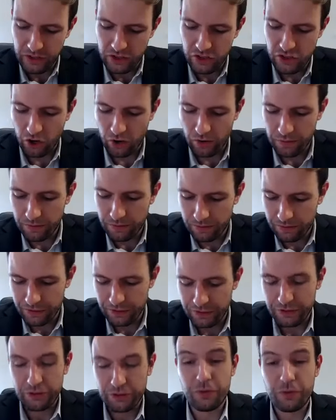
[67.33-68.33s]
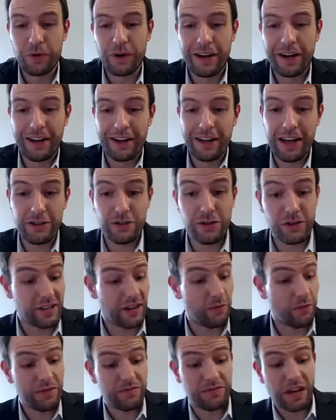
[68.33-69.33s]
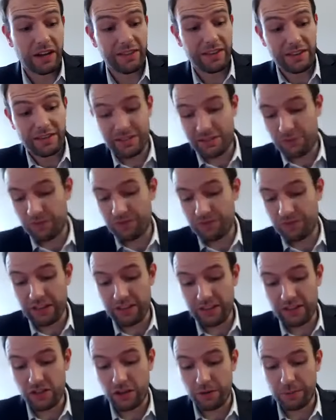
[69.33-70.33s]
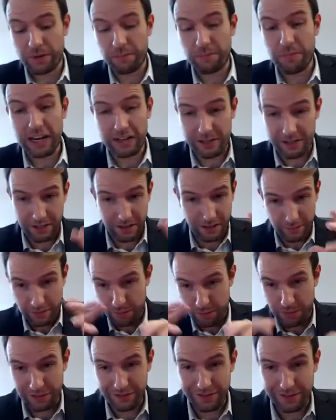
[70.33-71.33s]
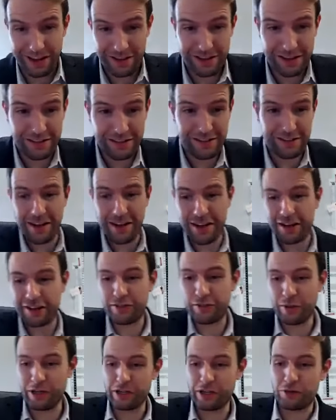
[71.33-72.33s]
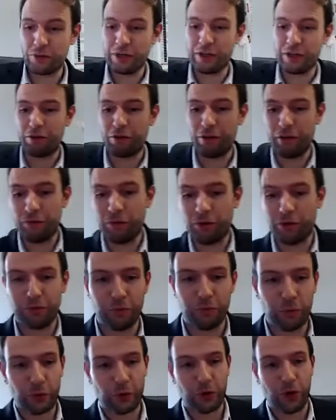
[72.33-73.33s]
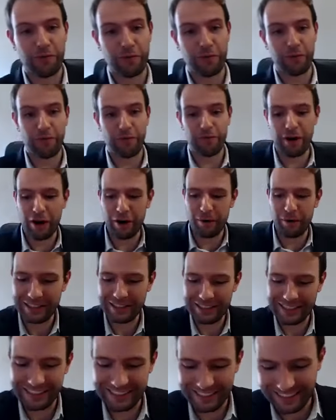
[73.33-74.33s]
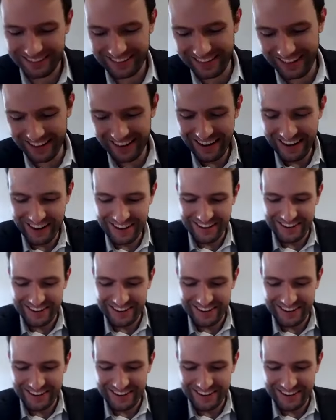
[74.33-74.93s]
So, as you said, we've done this topic many times, but as it's 2023, we'll go from the very beginning again.